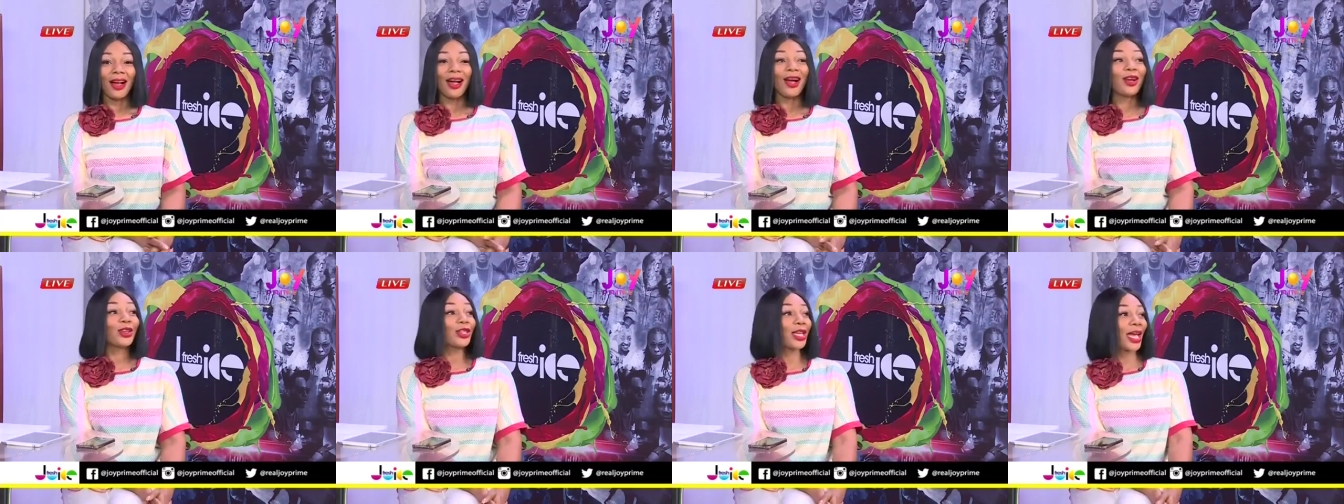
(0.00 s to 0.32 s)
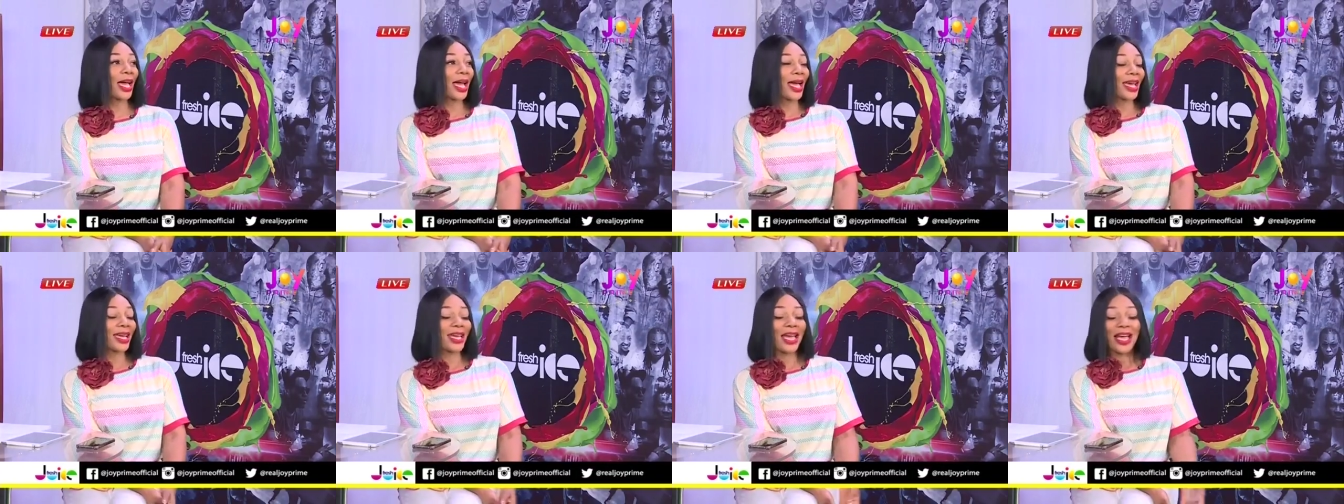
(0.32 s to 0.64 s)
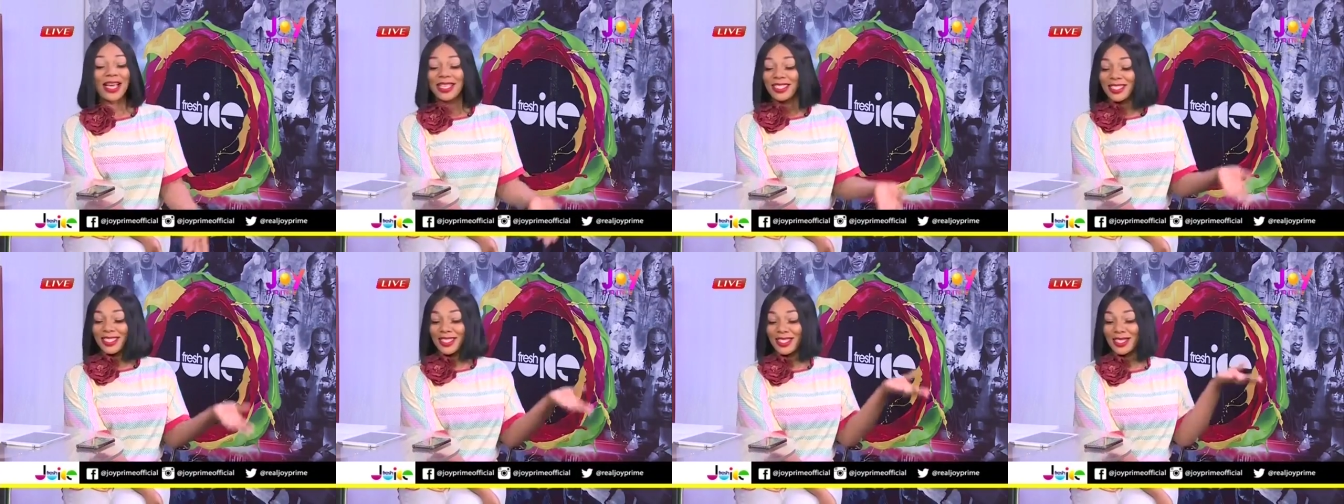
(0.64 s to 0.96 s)
Okay,
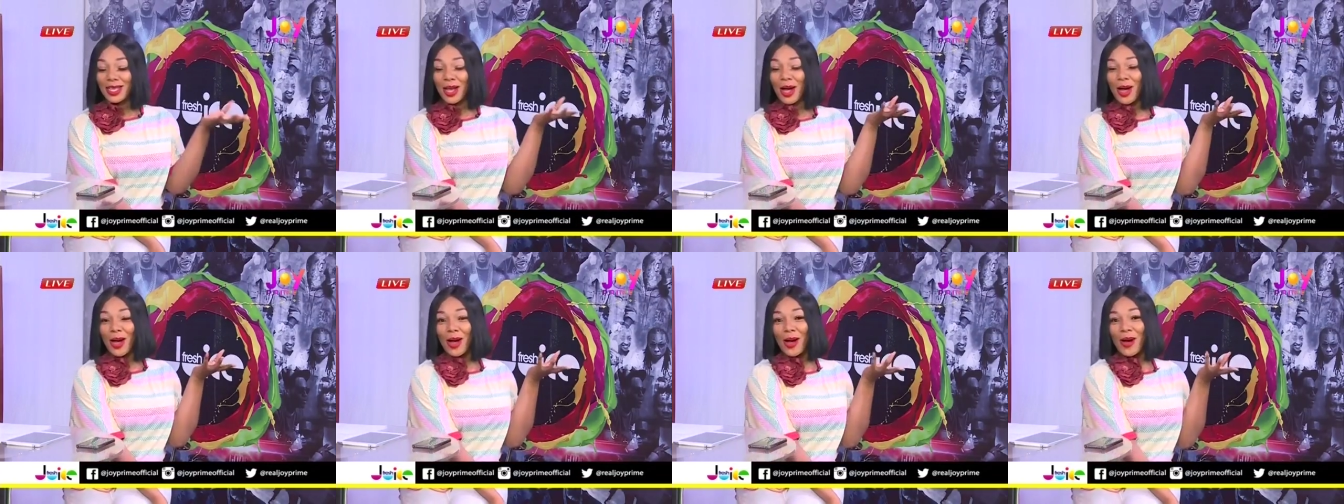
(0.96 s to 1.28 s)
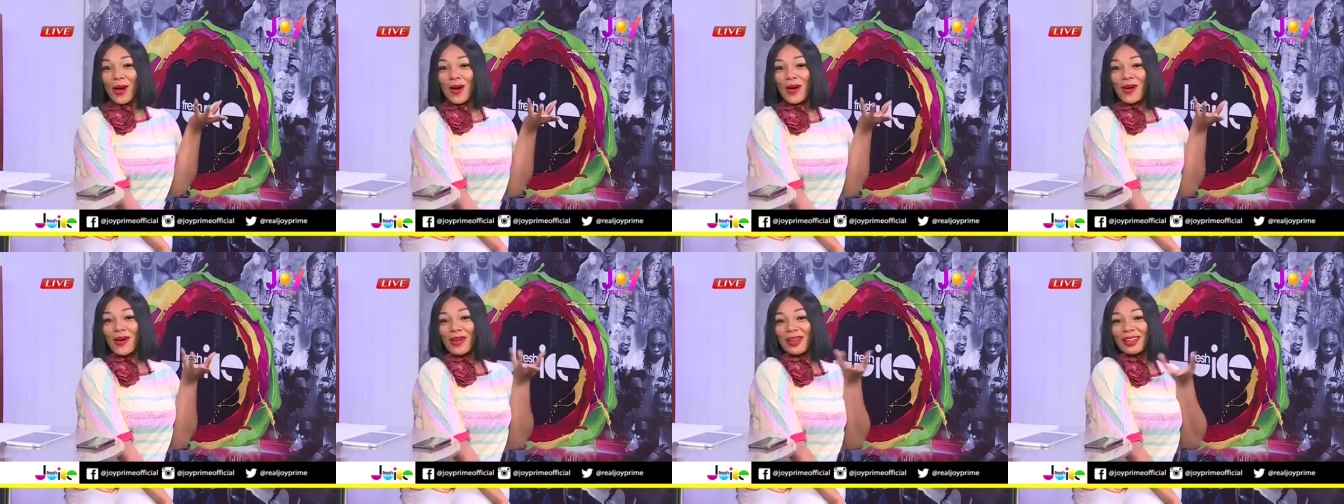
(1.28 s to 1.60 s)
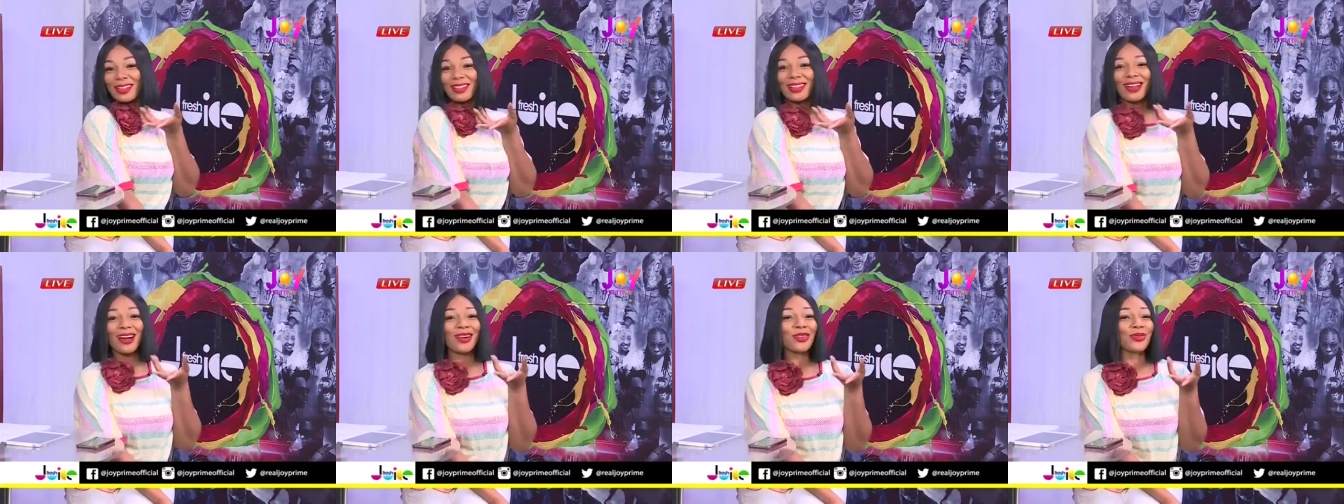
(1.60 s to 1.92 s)
so,
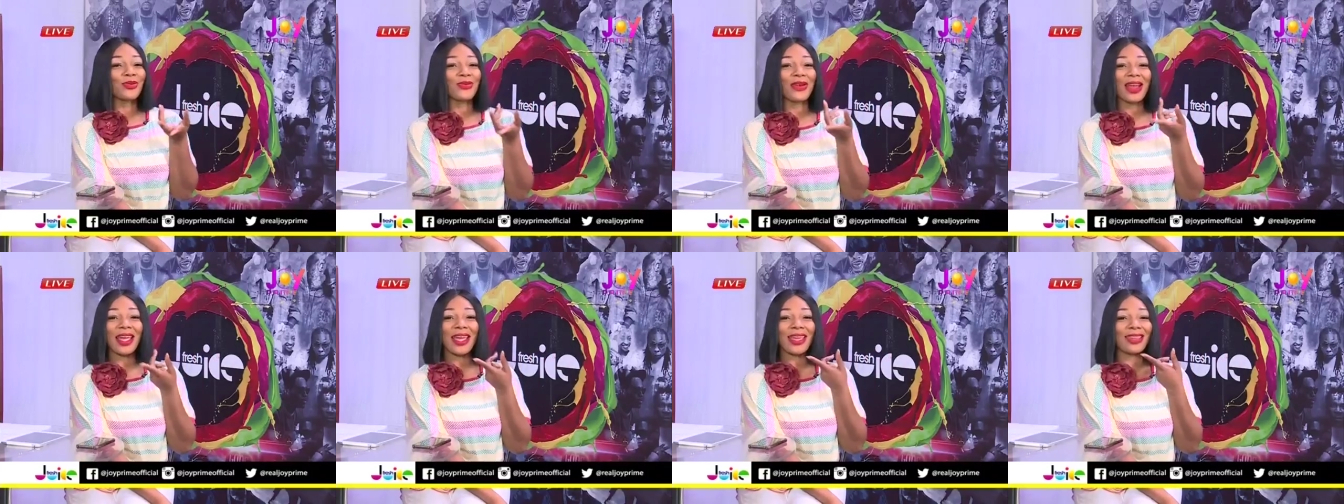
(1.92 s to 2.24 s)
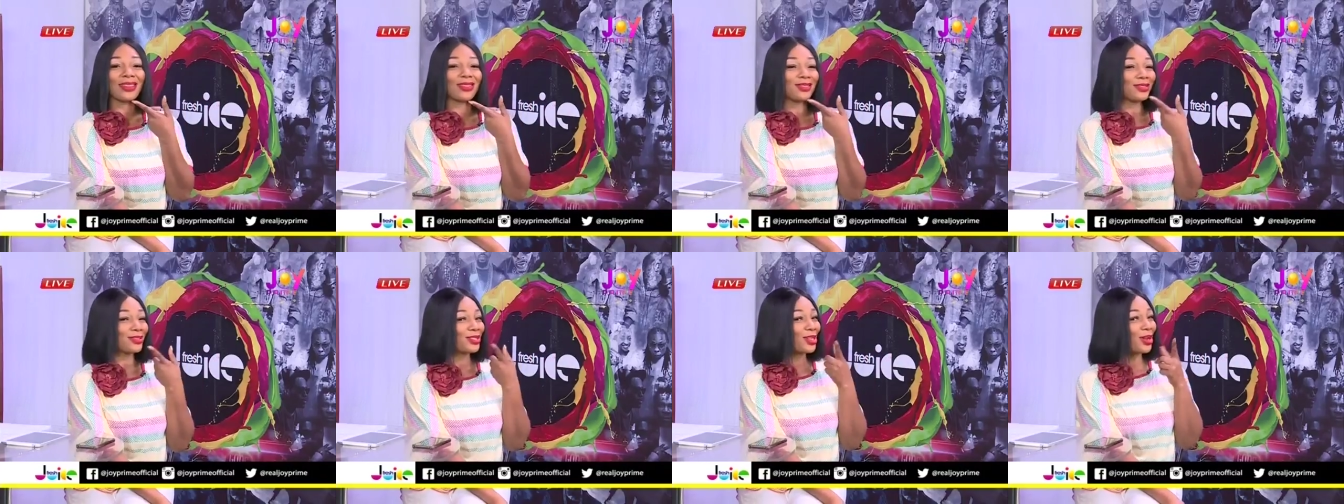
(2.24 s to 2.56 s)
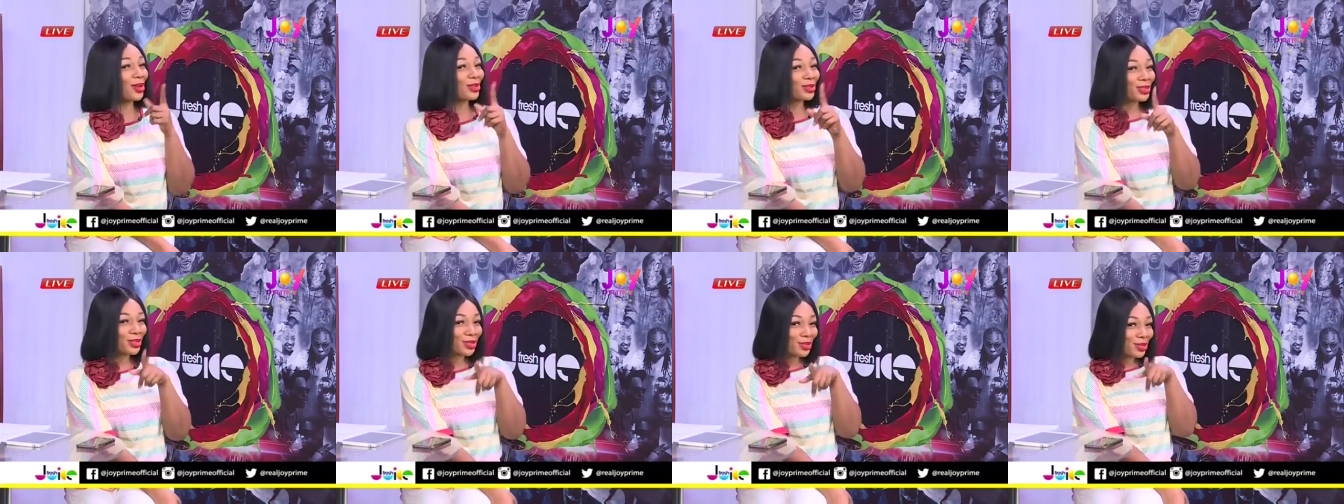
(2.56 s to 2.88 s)
oh, Ray,
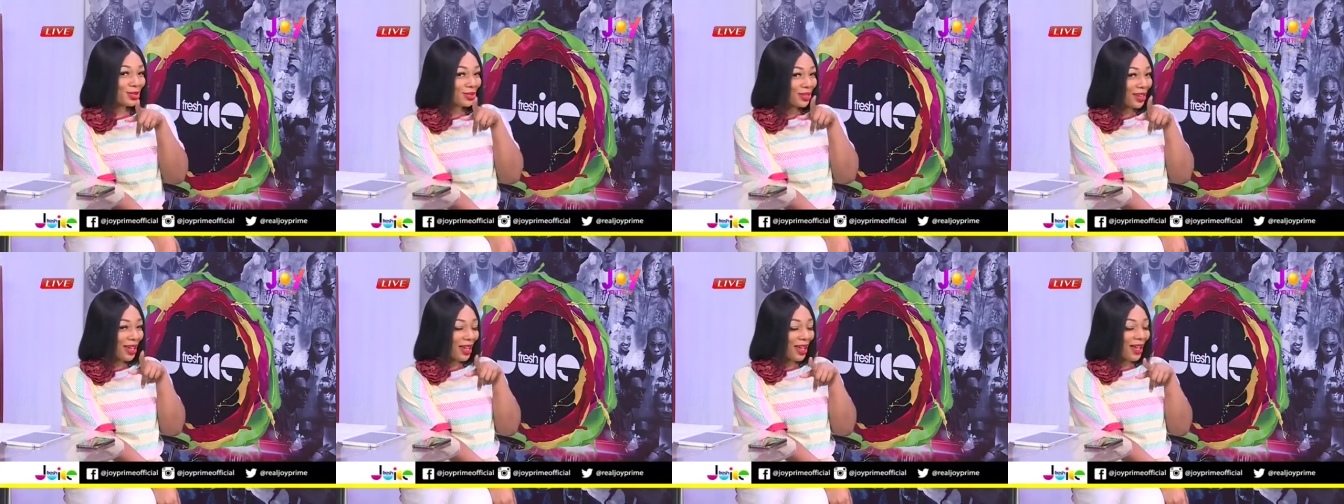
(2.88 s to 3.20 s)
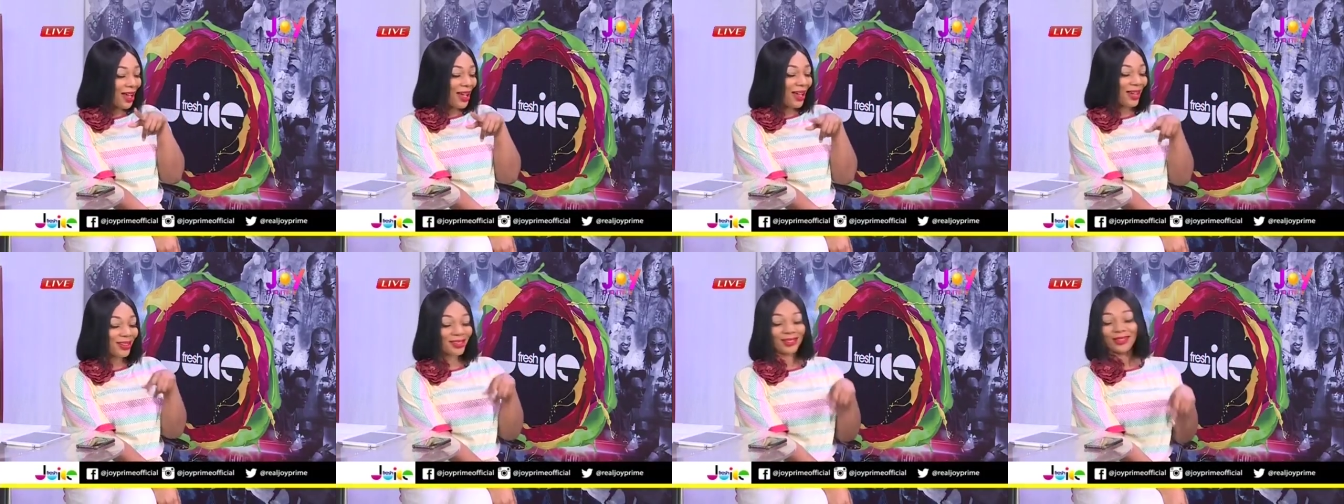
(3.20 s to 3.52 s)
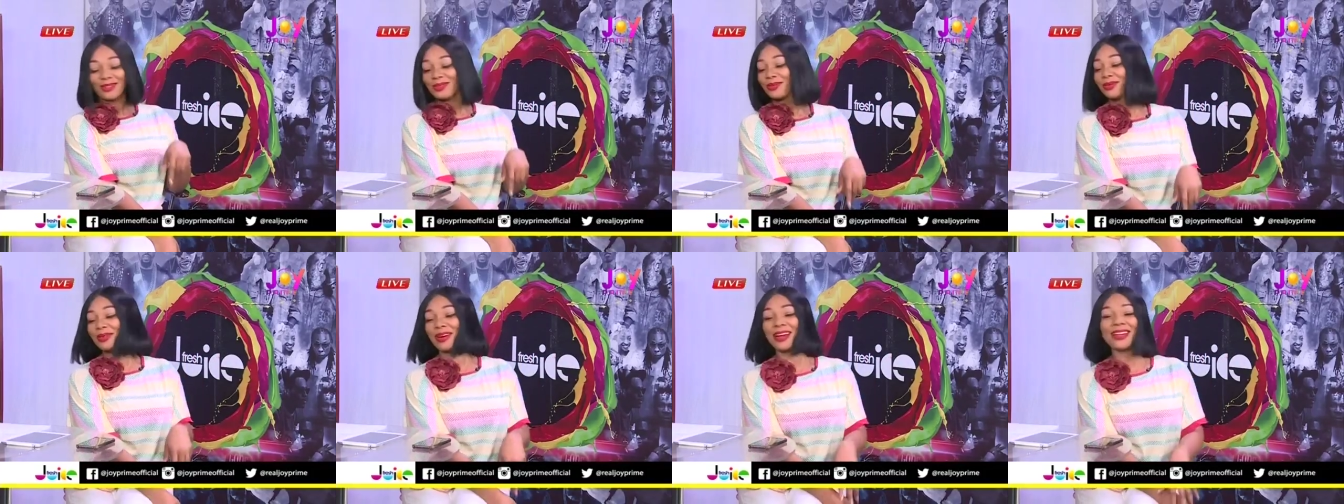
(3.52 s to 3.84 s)
don't do that.
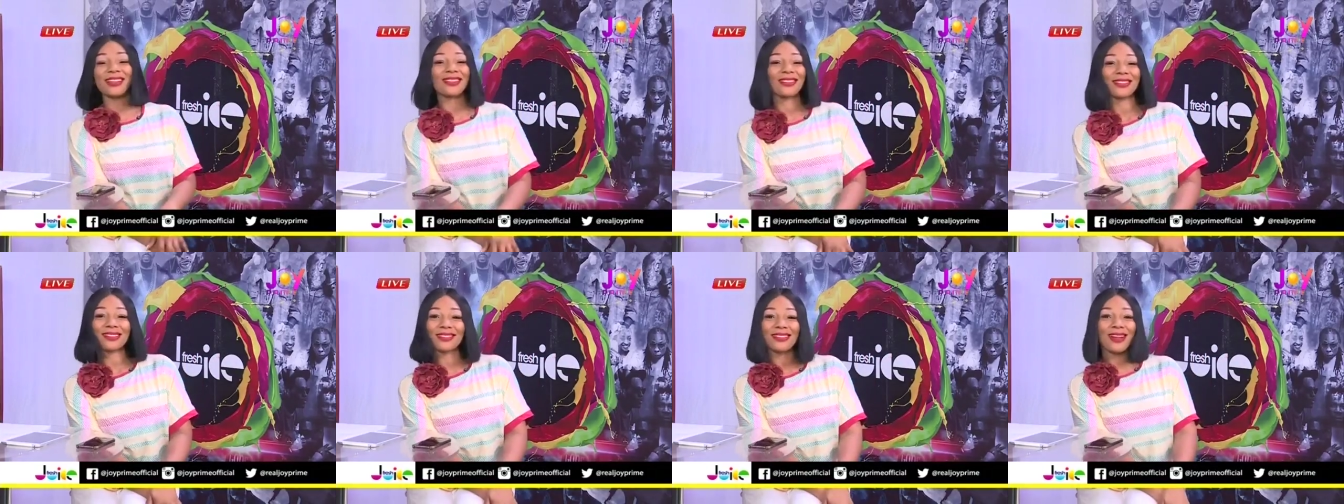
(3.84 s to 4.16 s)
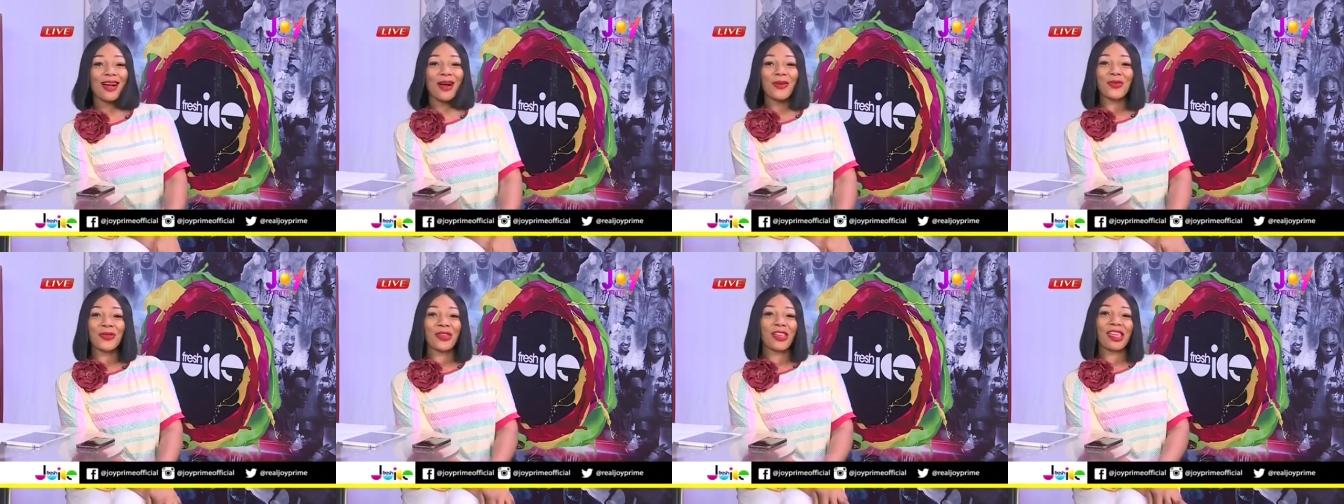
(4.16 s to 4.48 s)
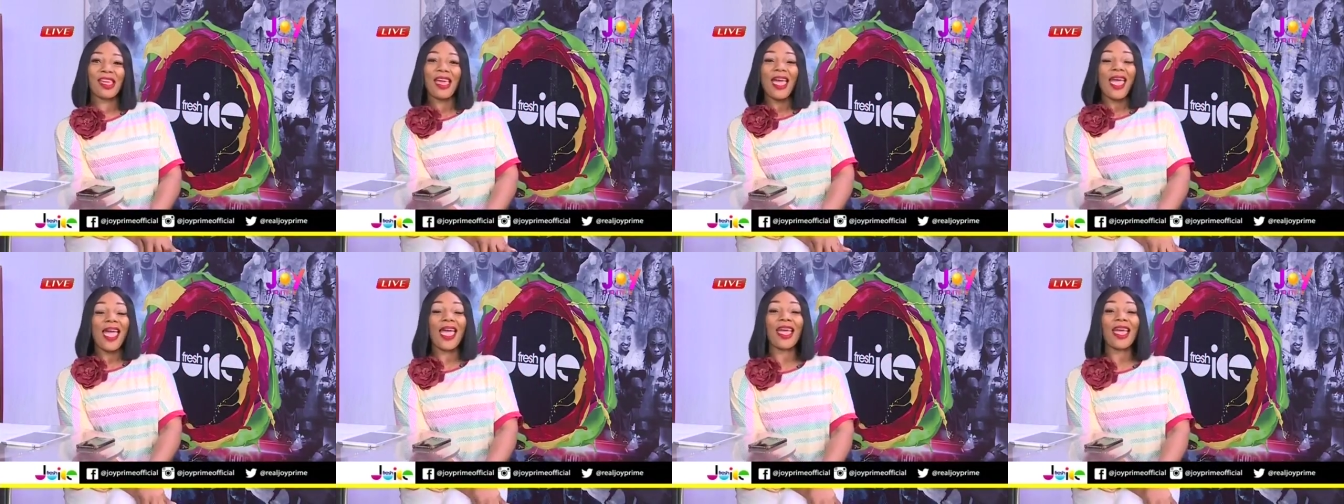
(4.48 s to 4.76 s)
Ray, stop it.